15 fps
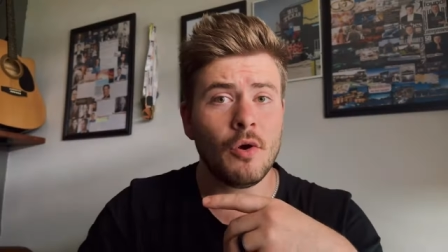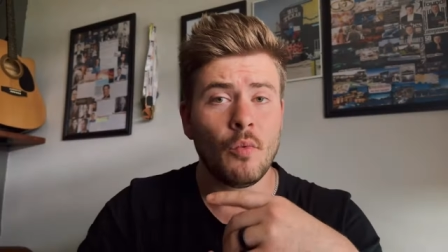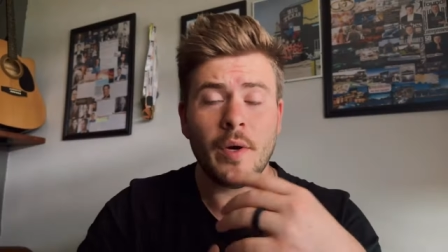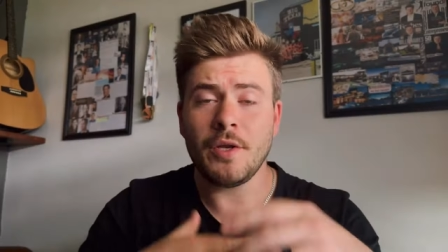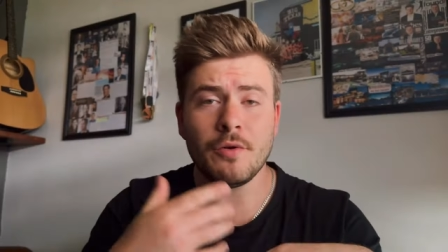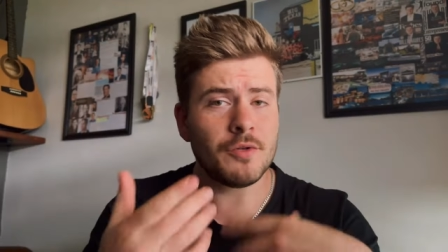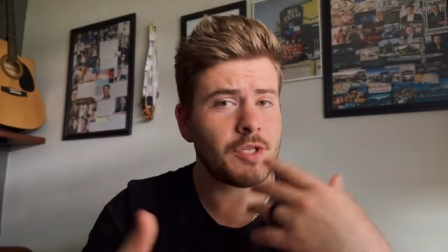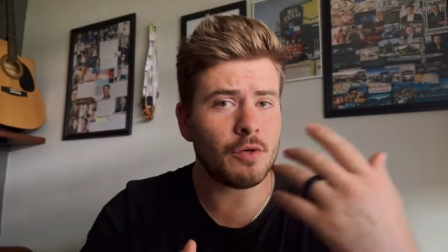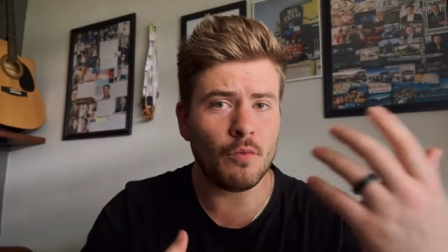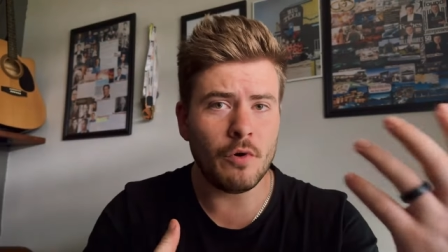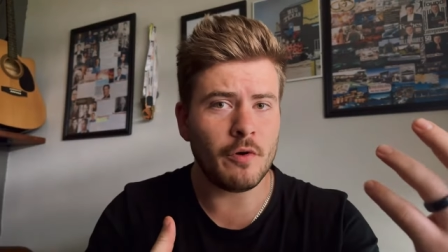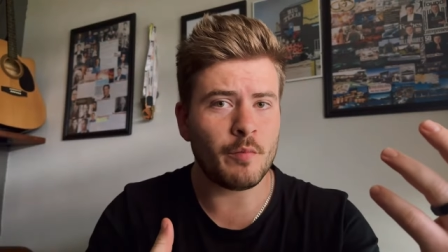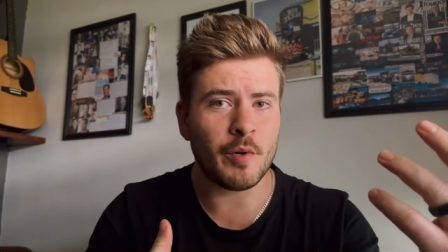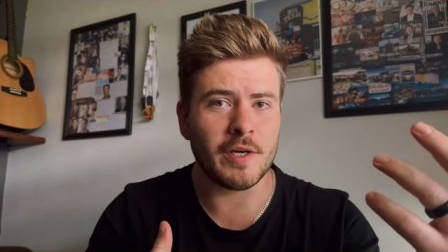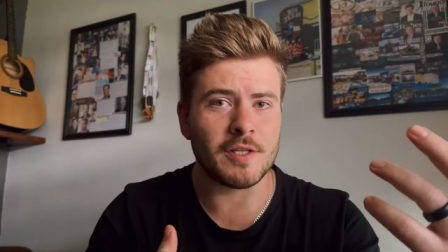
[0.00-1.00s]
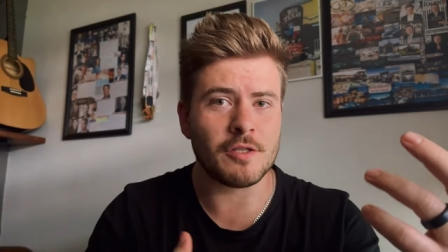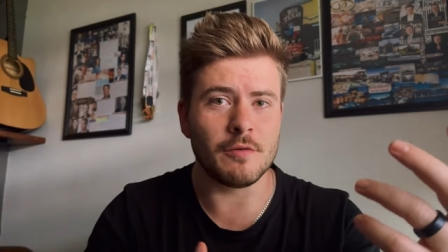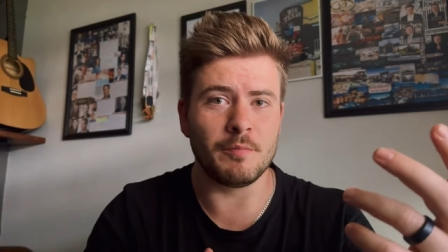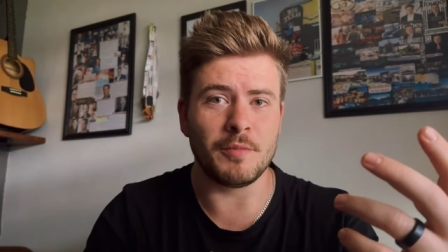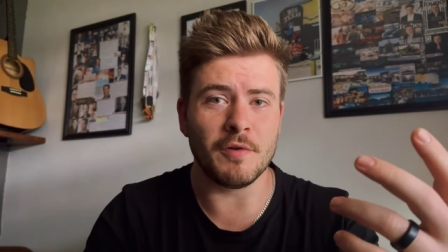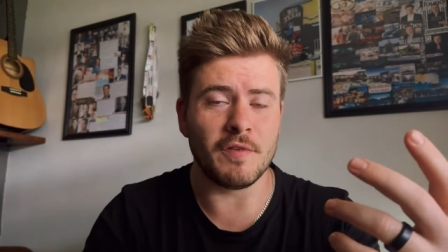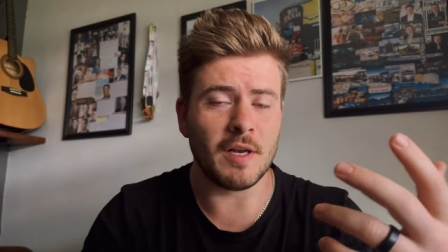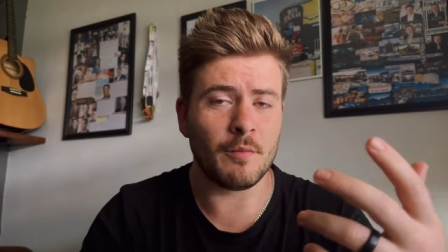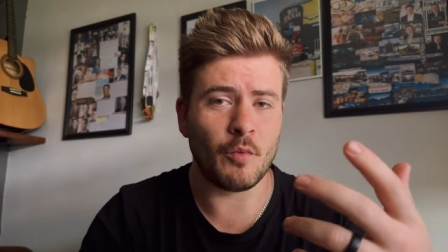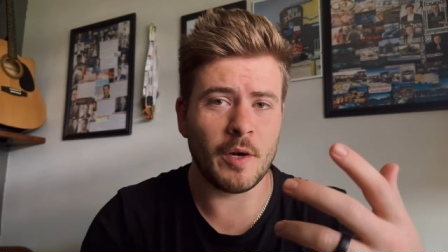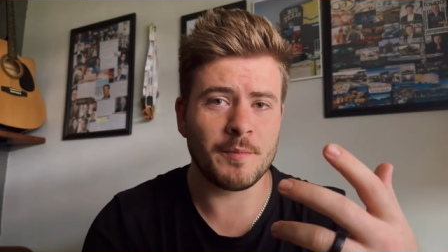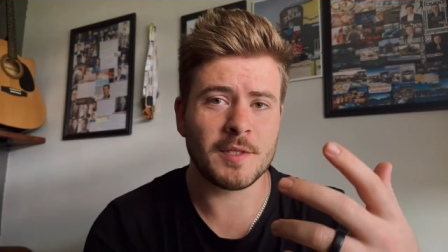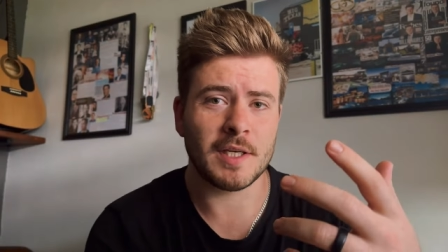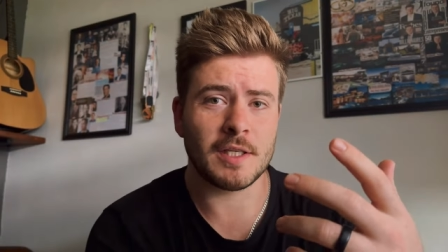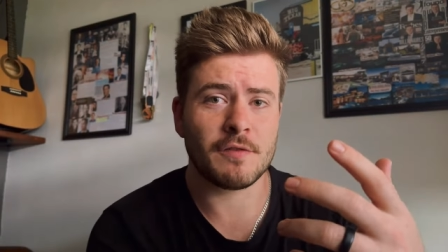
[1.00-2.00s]
when using WordPress to develop
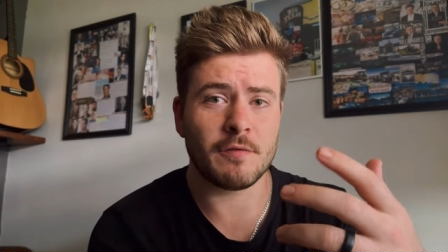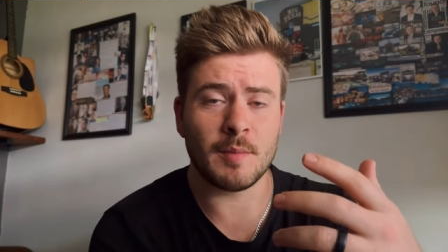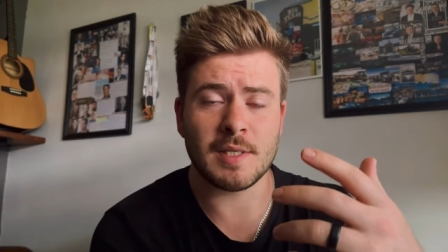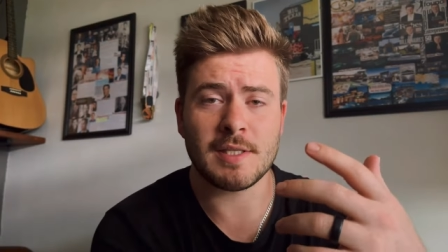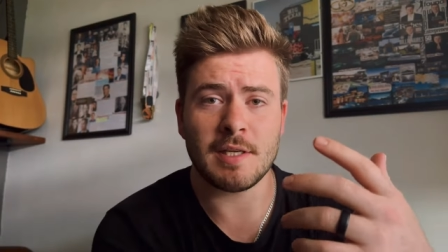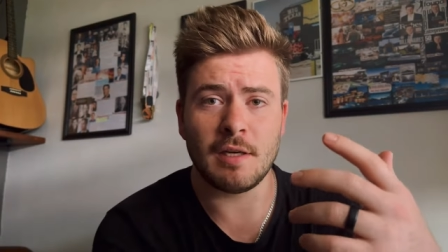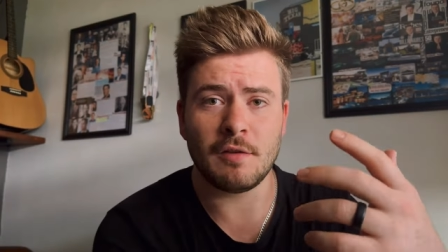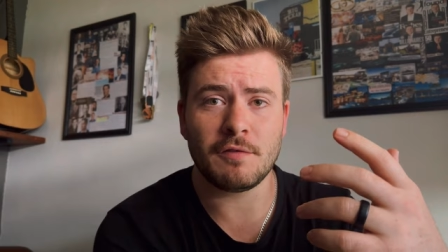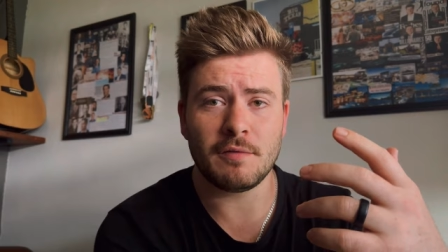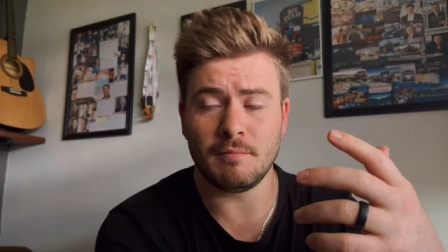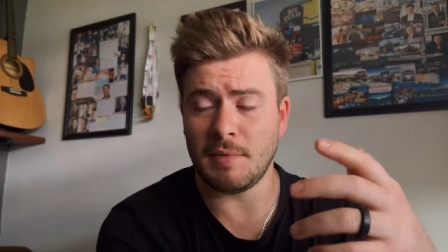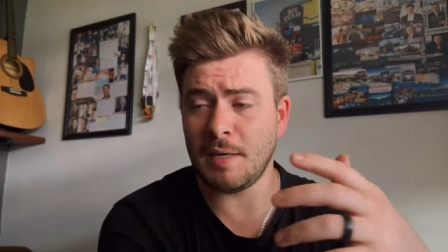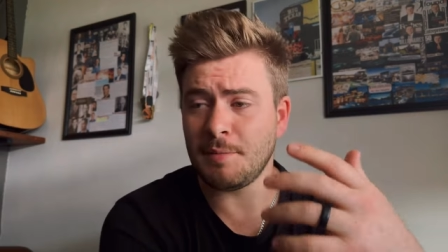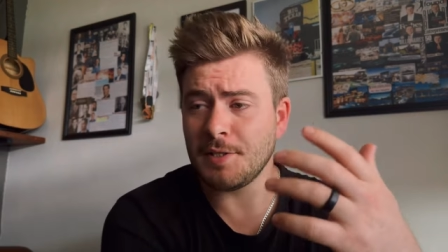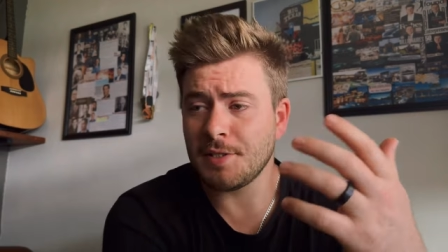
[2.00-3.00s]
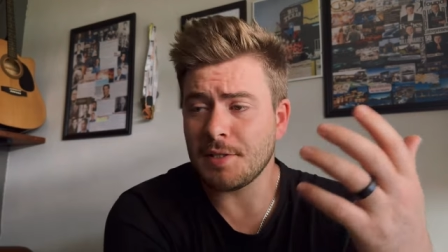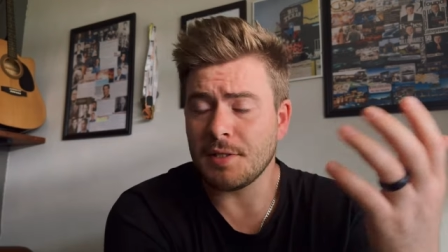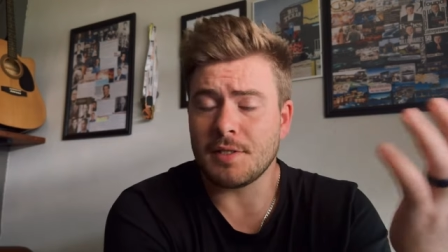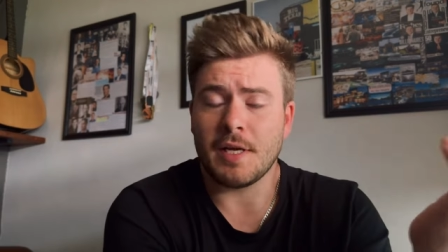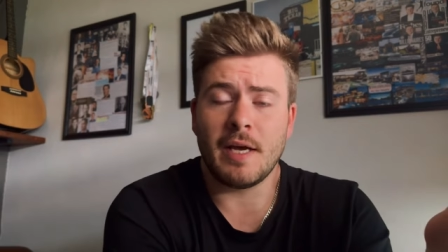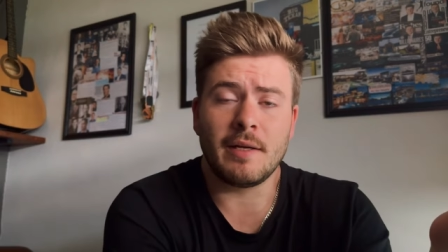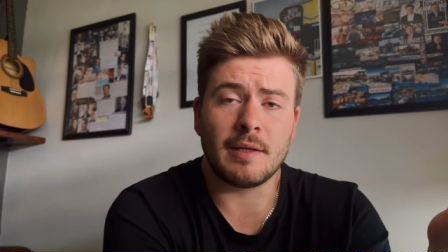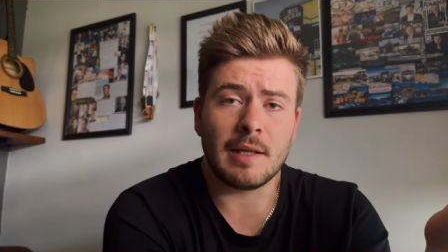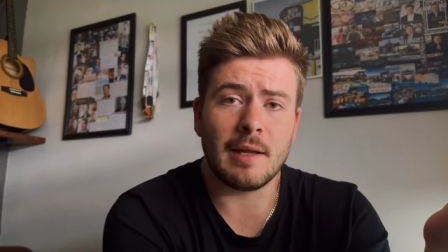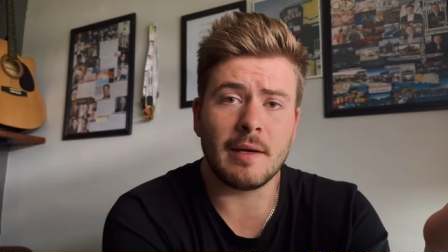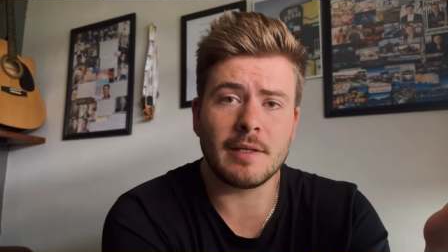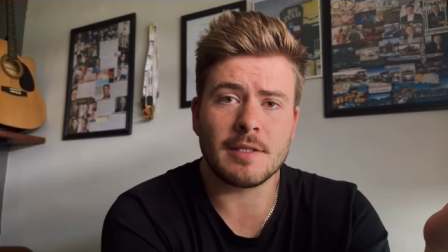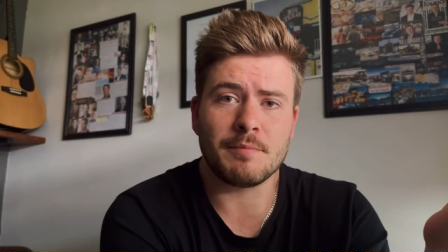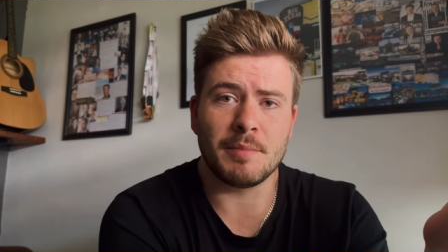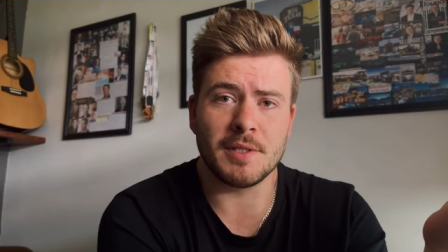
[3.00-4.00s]
websites for myself, my businesses, and
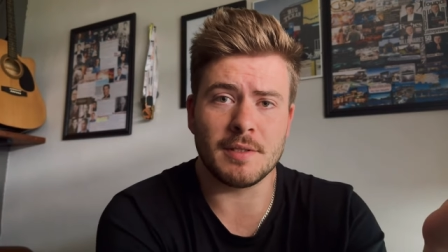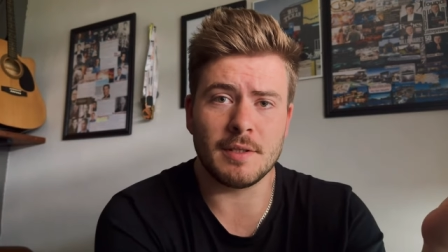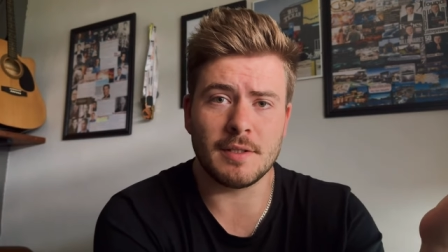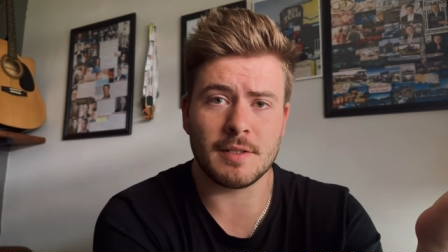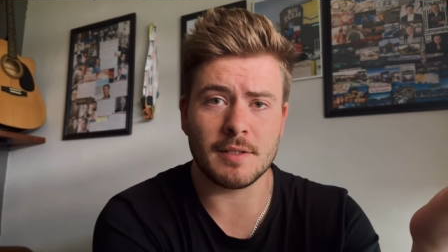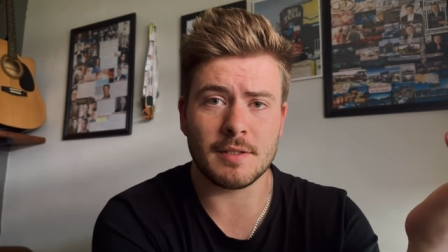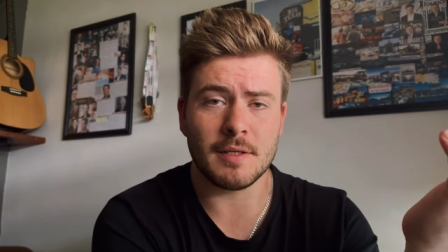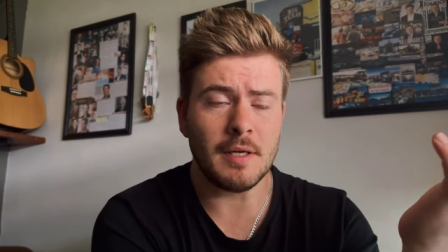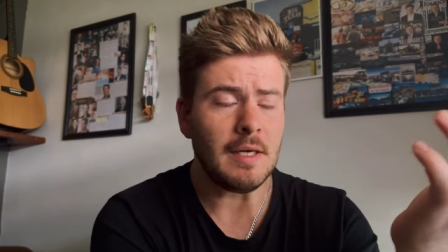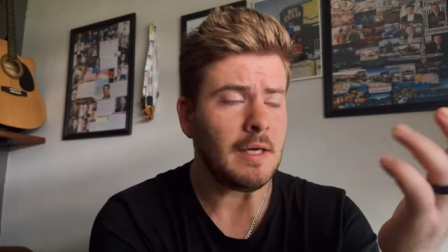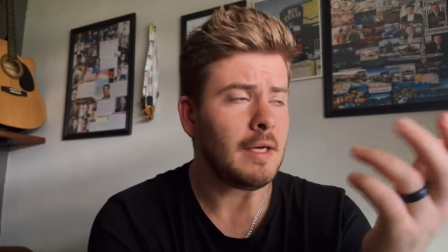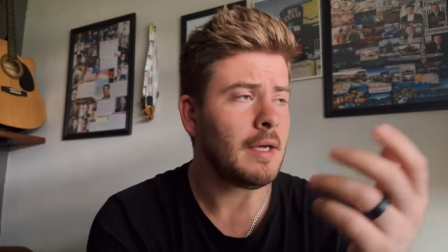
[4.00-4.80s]
clients' businesses.